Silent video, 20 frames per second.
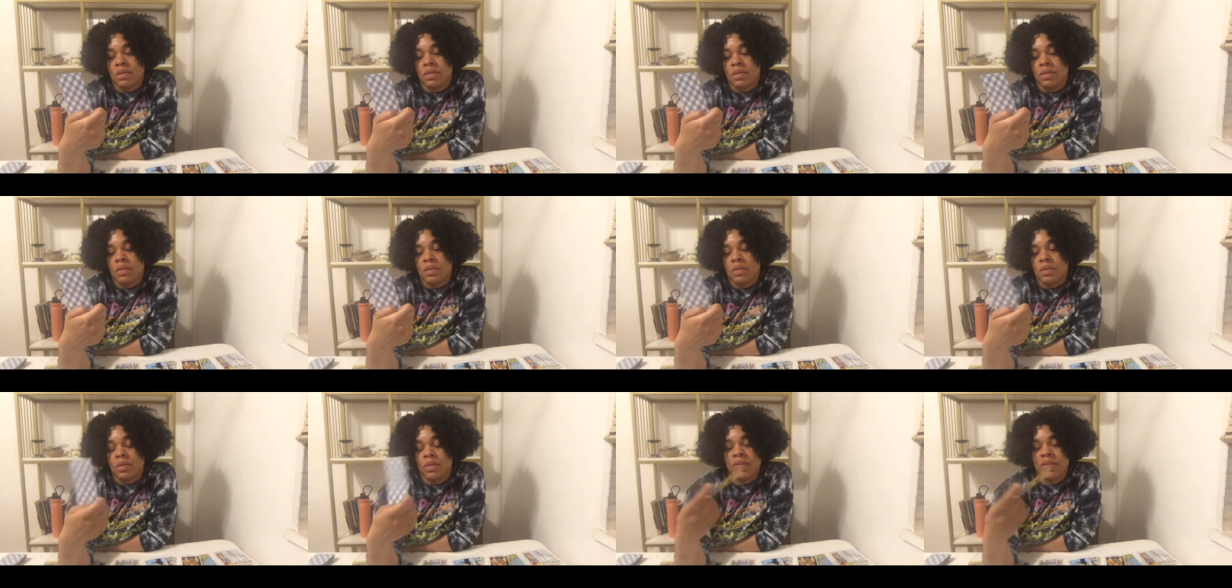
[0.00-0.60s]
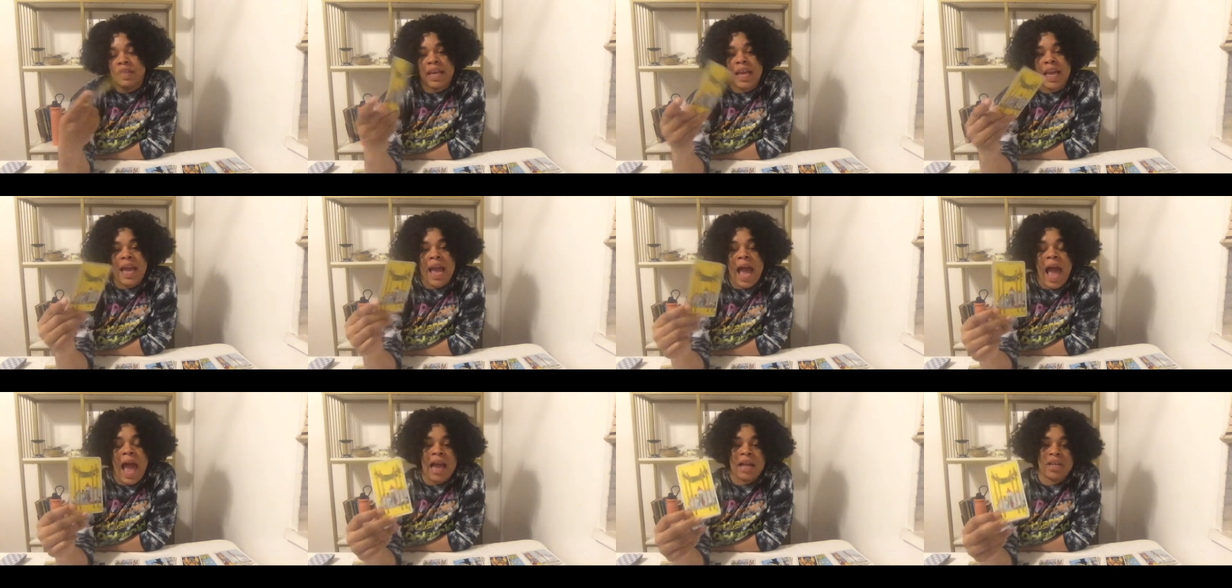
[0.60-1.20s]
We're taking
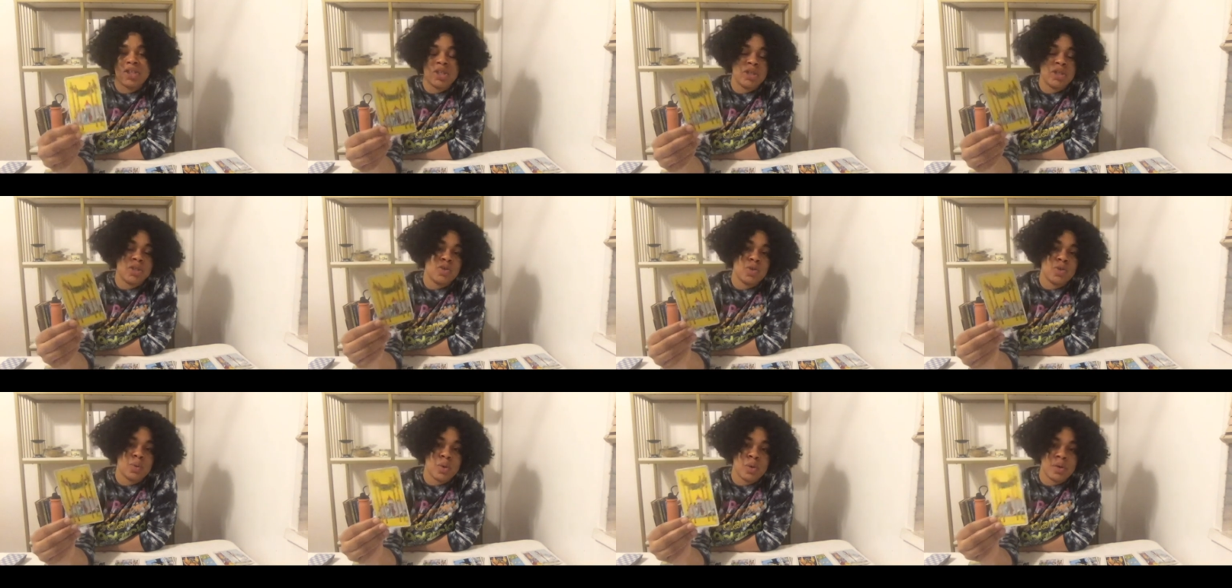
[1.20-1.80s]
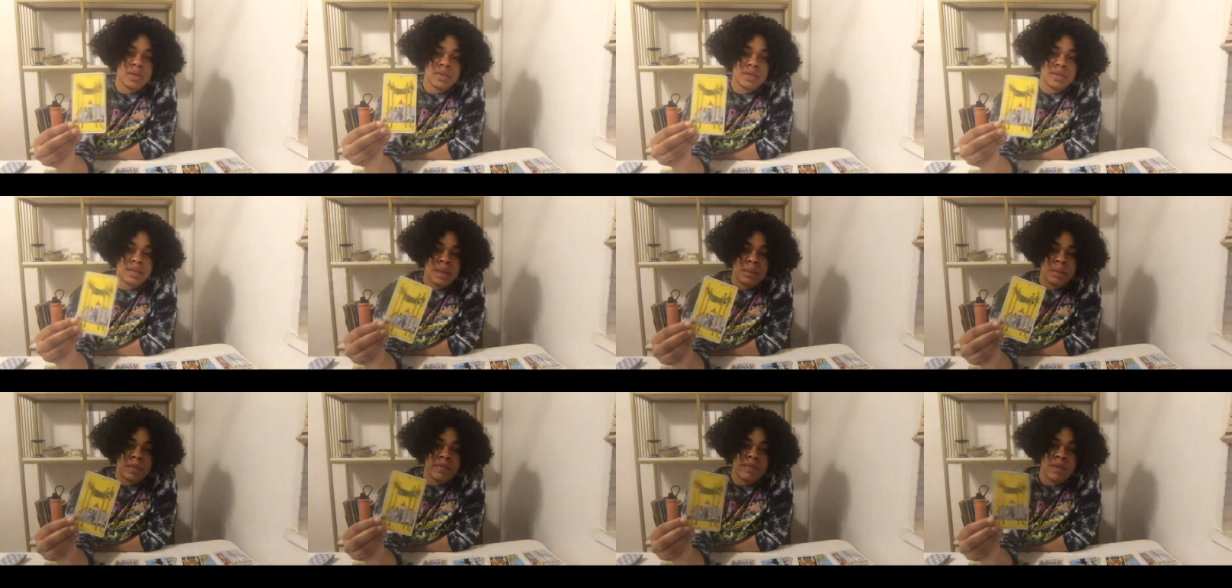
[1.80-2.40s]
action towards
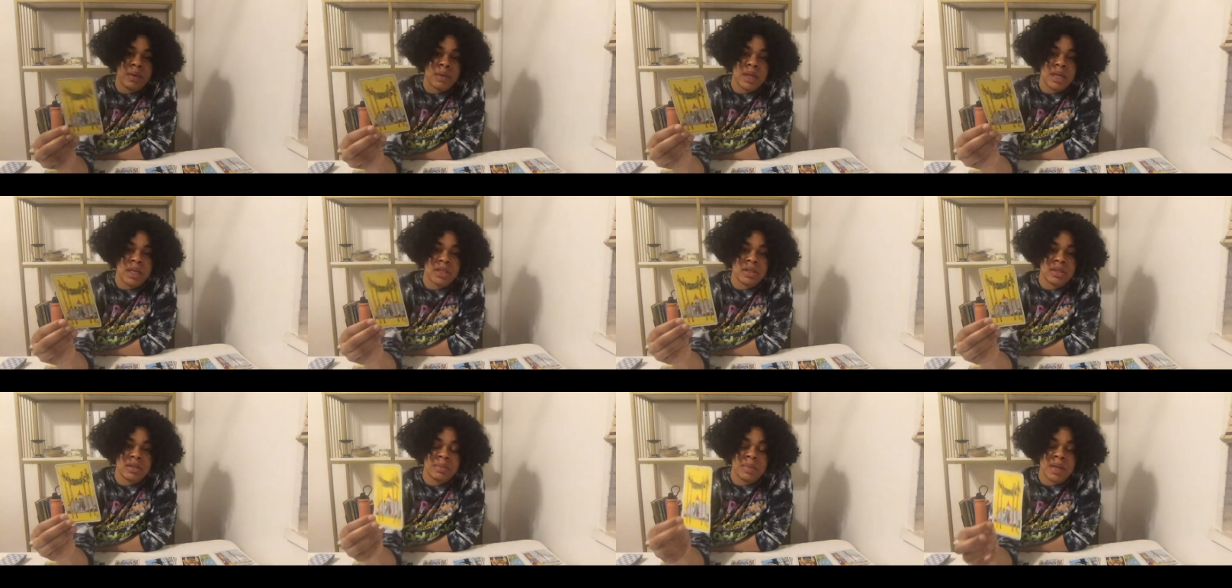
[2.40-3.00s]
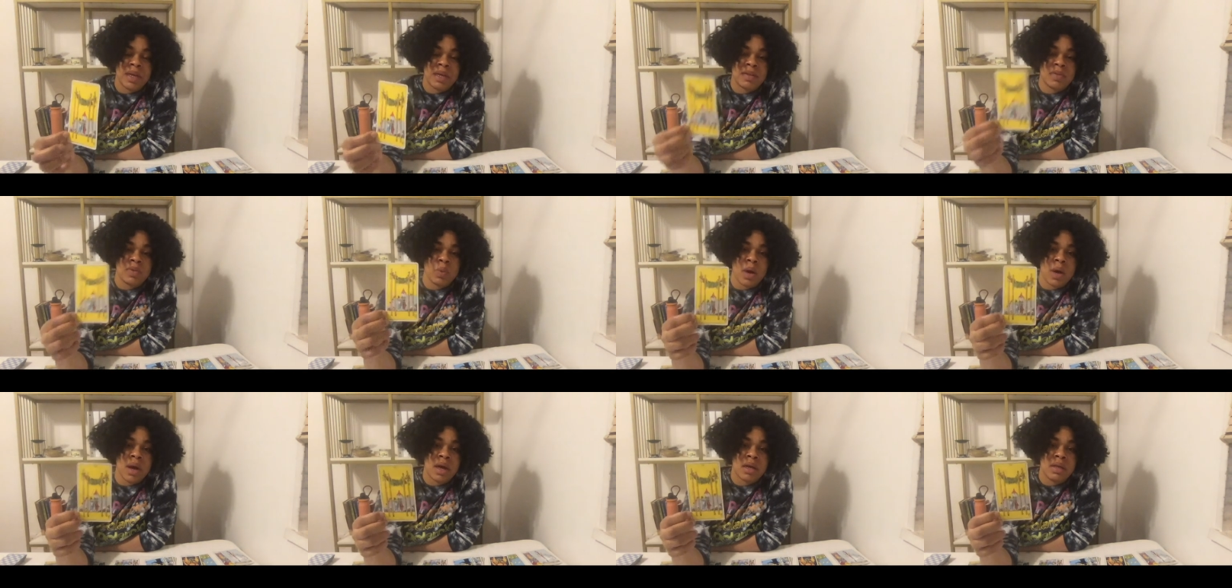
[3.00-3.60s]
stable foundations because
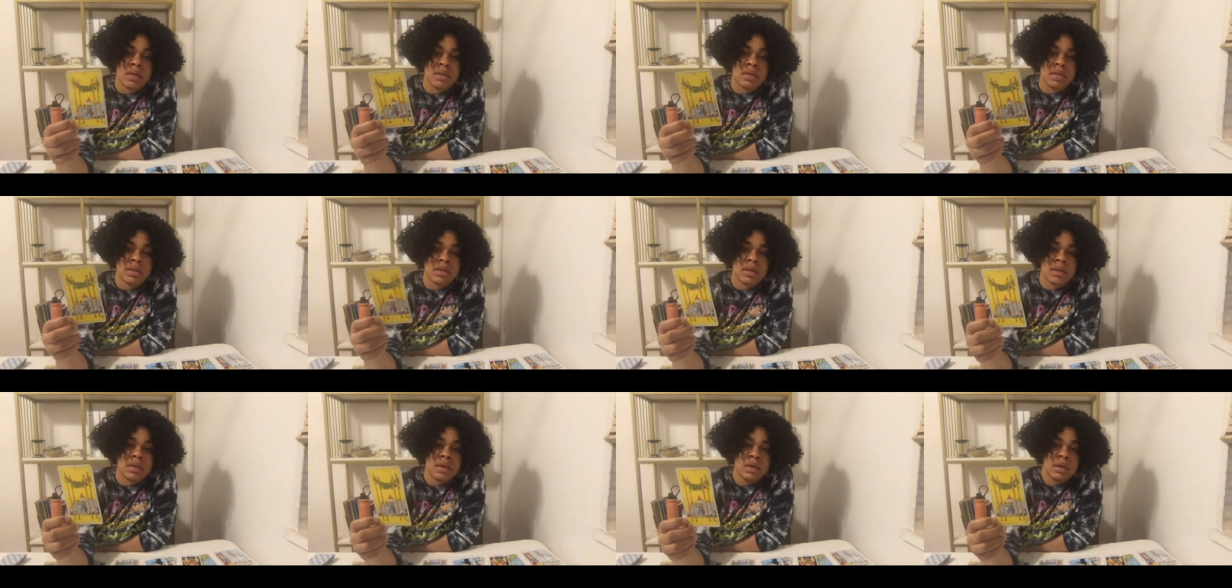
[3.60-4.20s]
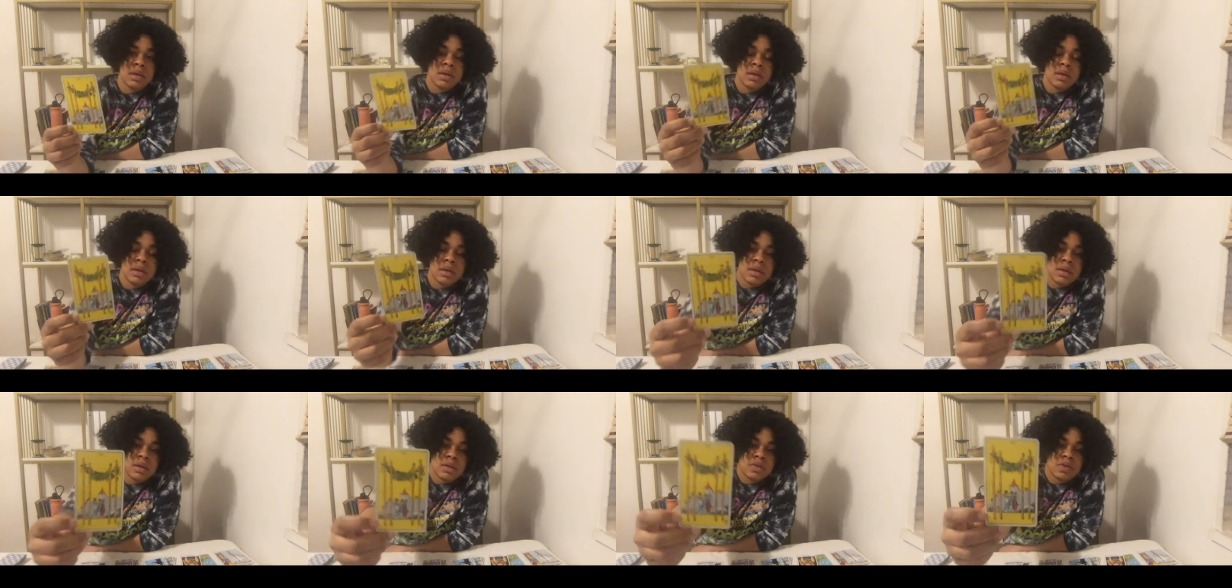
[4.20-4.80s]
Wands
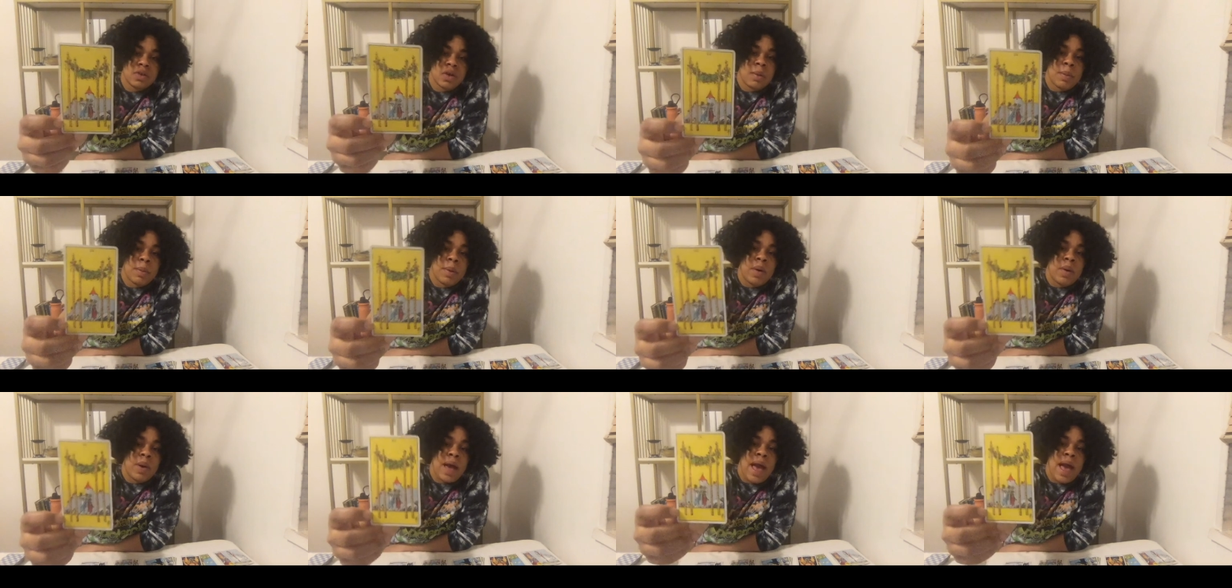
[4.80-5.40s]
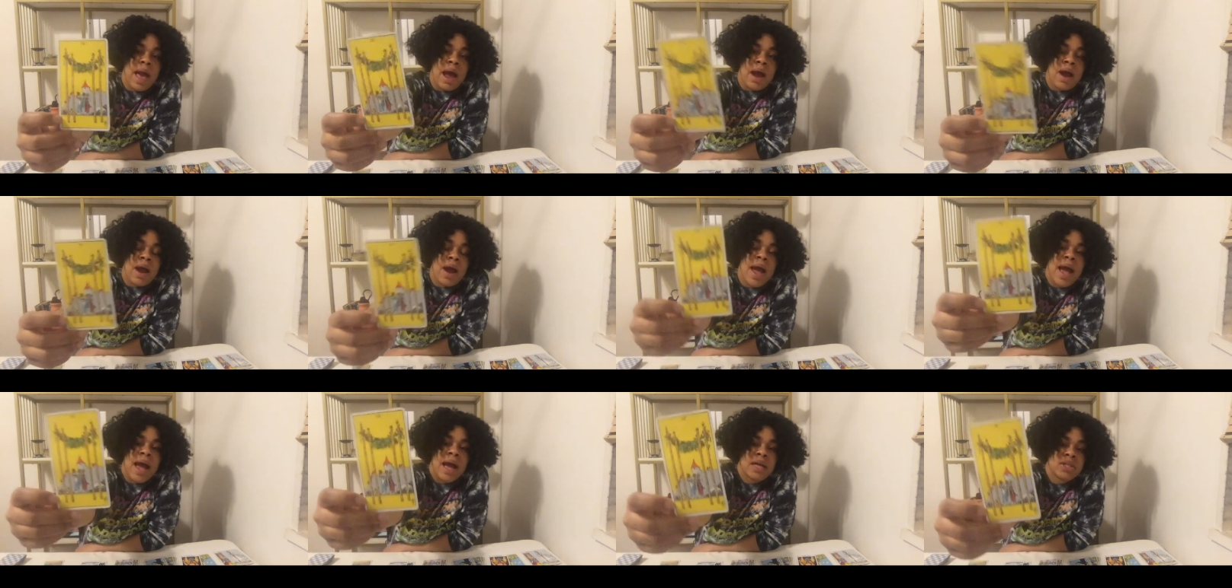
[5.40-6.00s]
talk about our
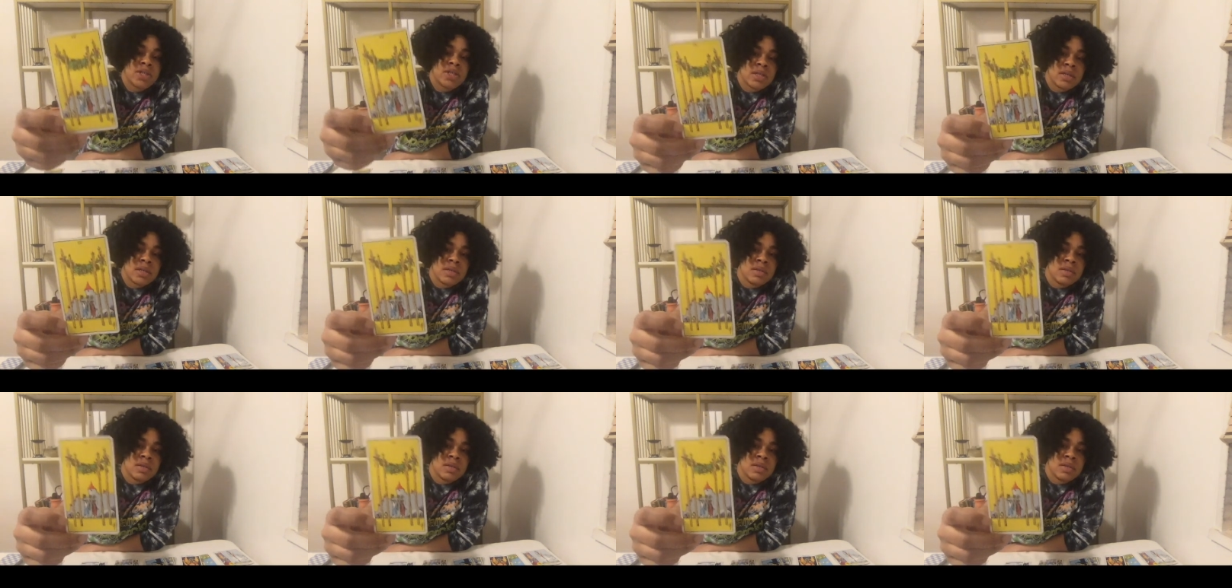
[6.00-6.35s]
actions